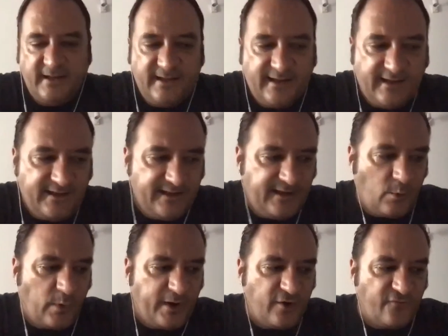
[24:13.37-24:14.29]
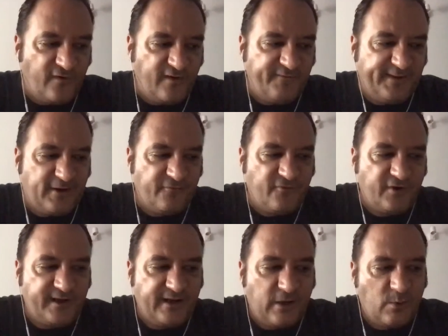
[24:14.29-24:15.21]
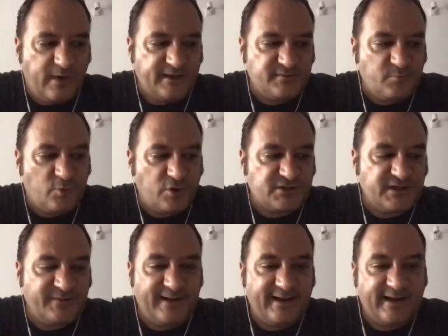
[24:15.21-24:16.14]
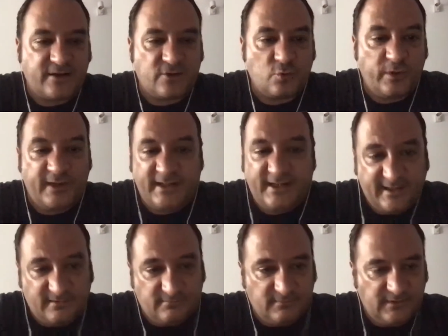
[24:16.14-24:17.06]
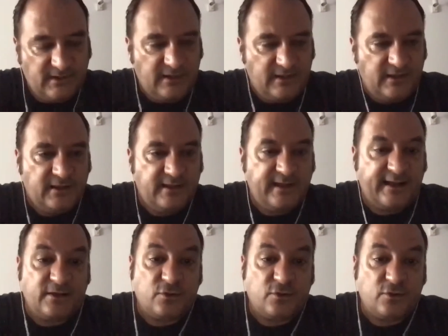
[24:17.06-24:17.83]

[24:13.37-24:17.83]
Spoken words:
the way of living of Okinawa is more similar to India than